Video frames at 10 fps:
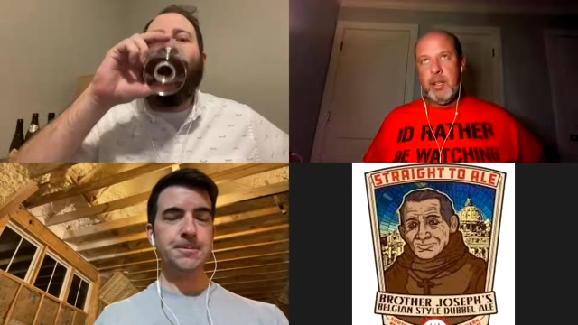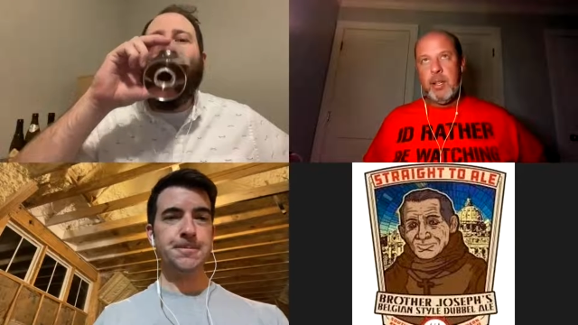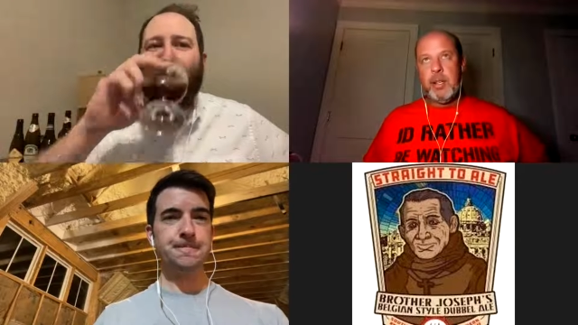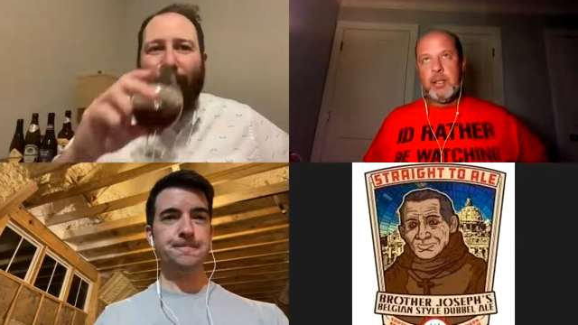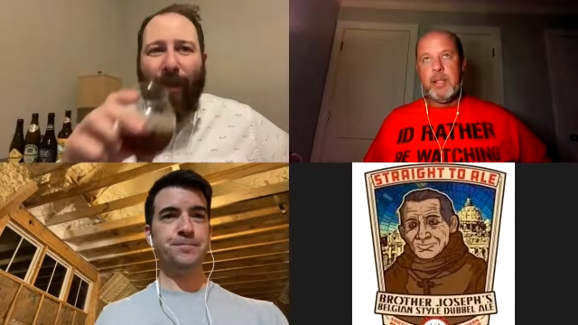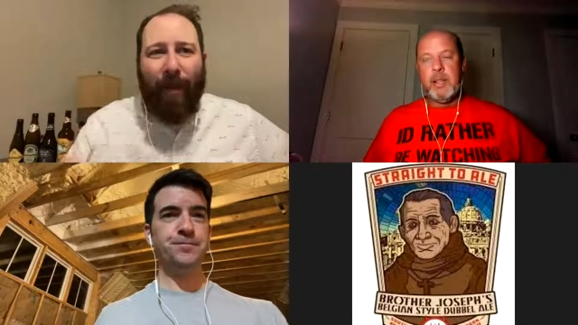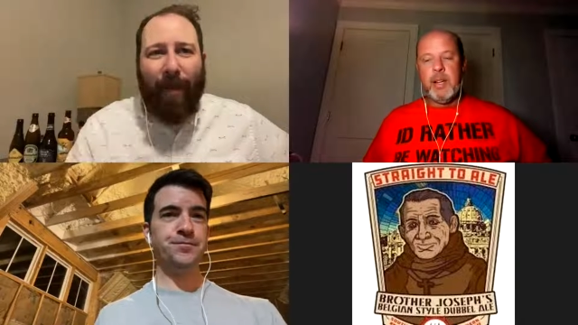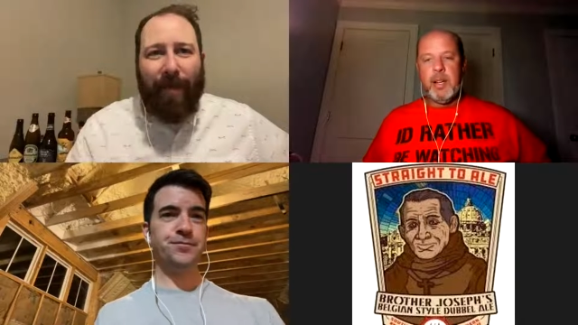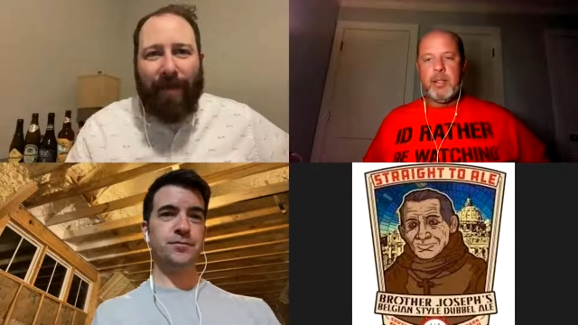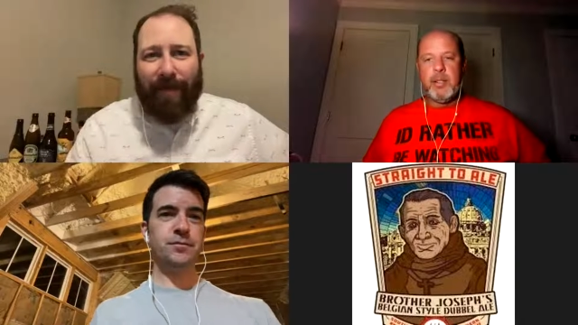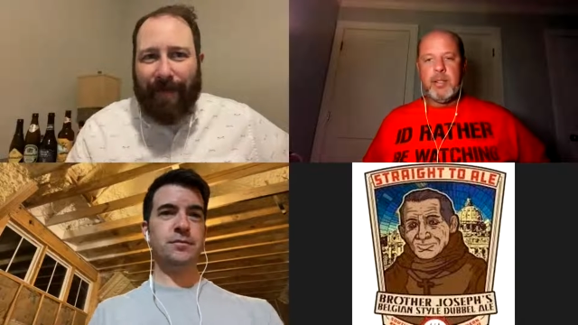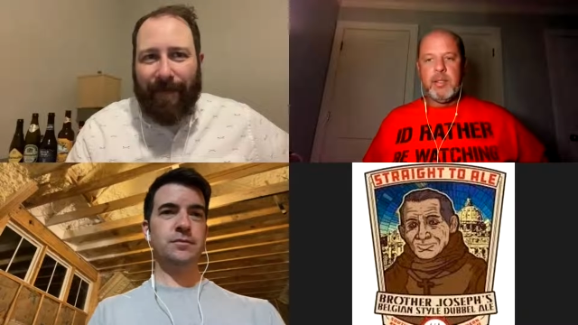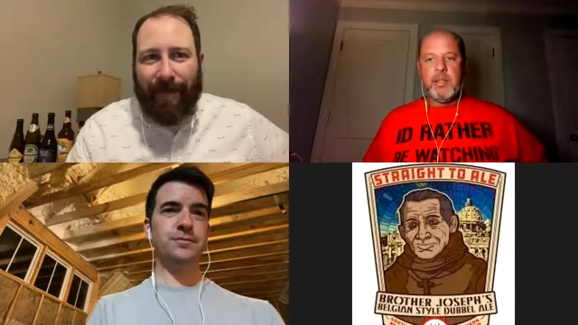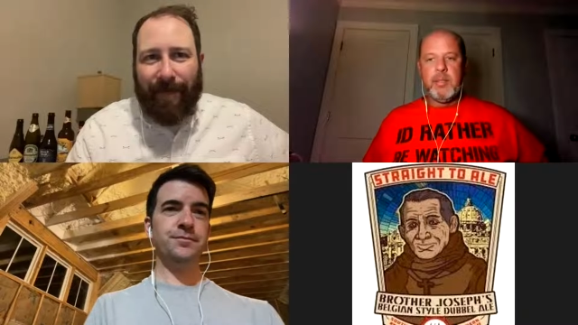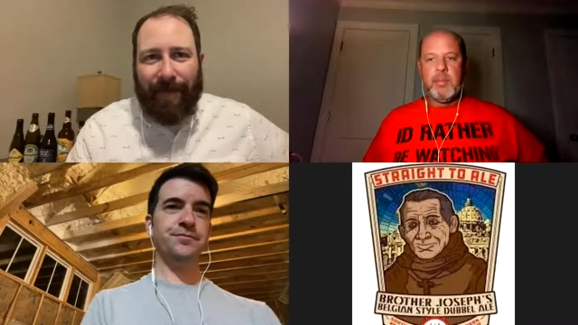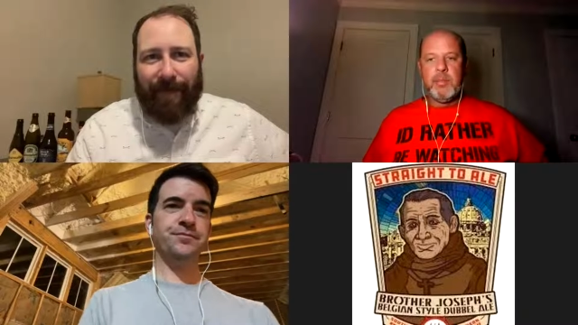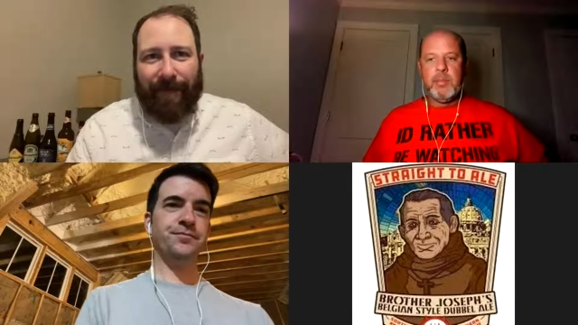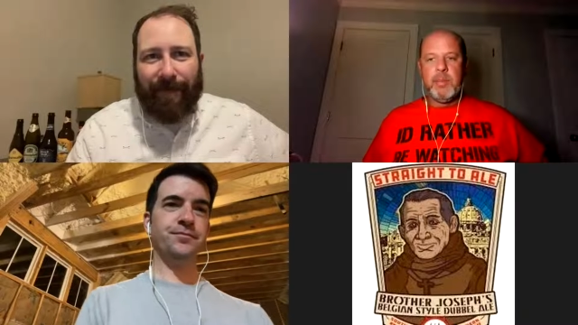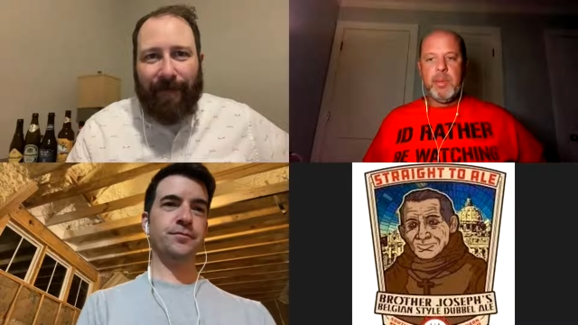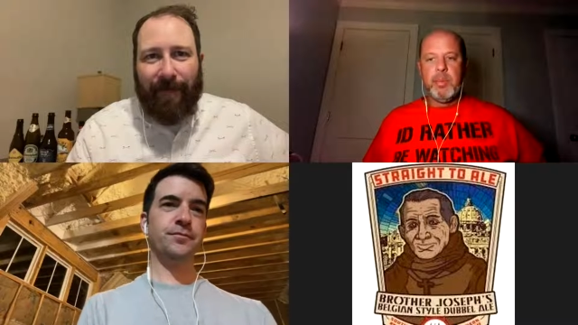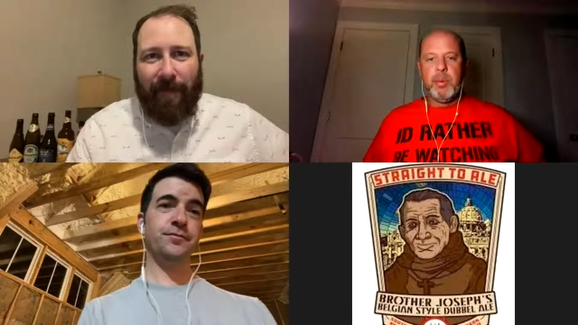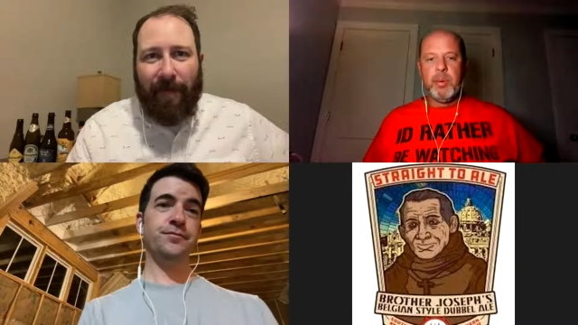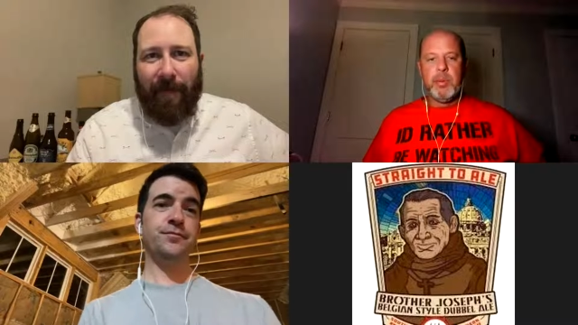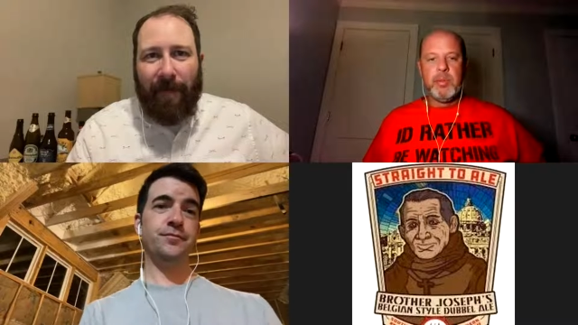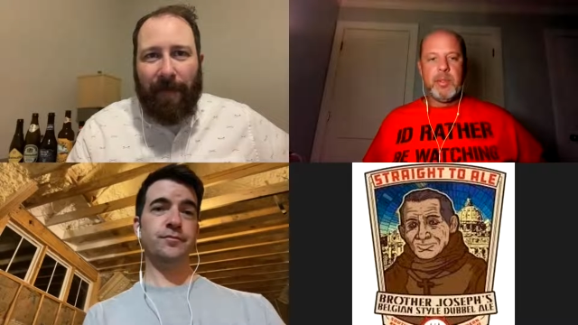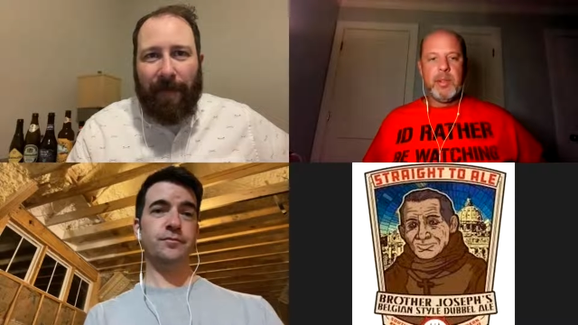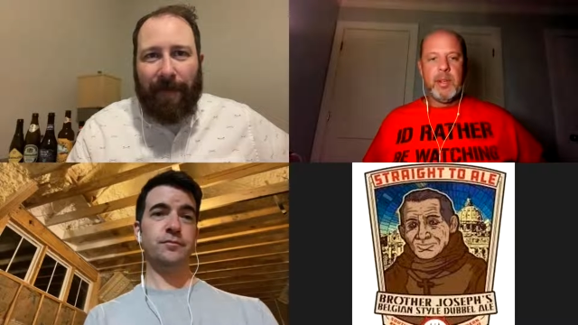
Speaker 1: legacy or heritage, their brews,